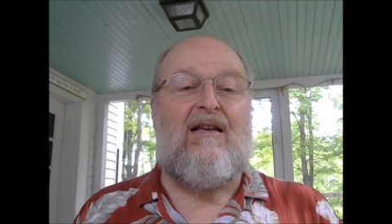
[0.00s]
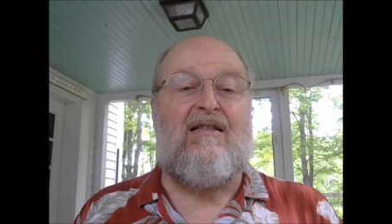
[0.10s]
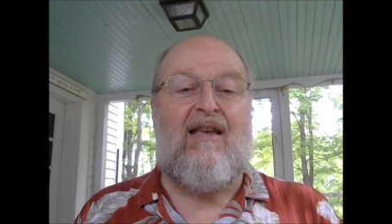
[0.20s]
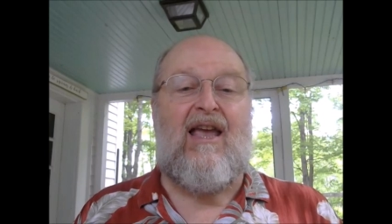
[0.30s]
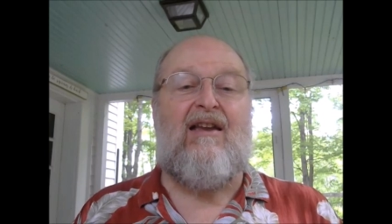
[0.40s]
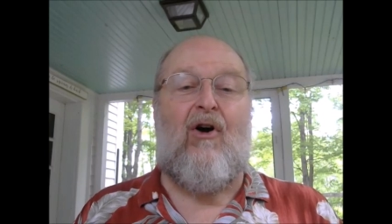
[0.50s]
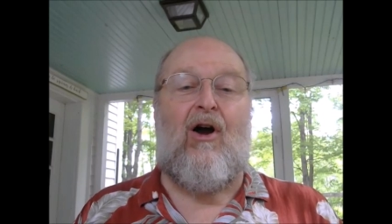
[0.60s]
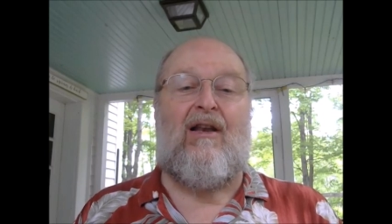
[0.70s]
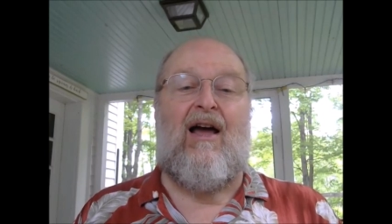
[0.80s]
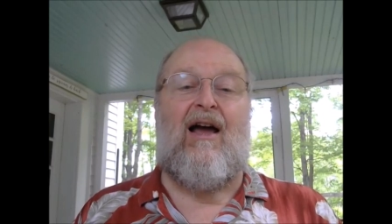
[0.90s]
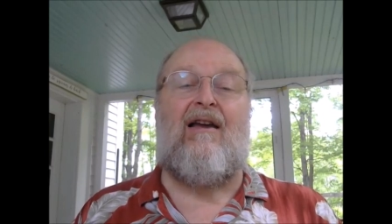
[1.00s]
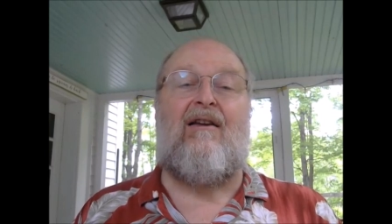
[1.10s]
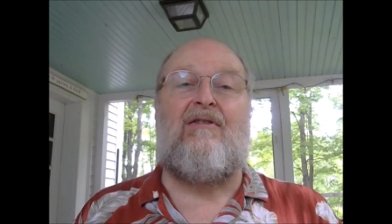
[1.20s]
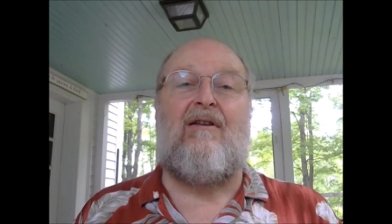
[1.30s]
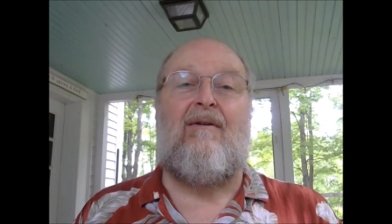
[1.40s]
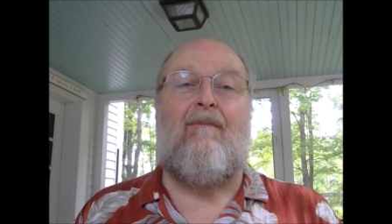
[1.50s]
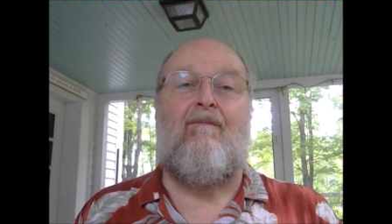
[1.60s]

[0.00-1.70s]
save our lives.